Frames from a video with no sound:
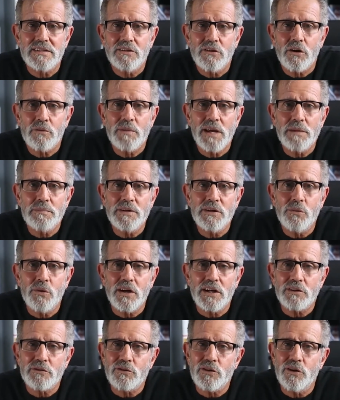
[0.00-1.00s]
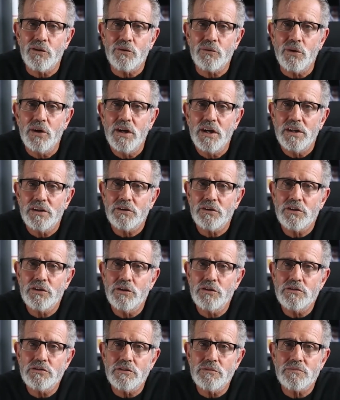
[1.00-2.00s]
Or maybe you want to grow your
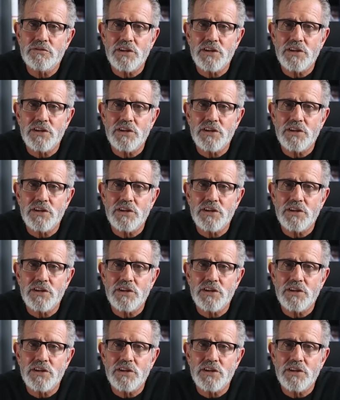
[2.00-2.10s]
YouTube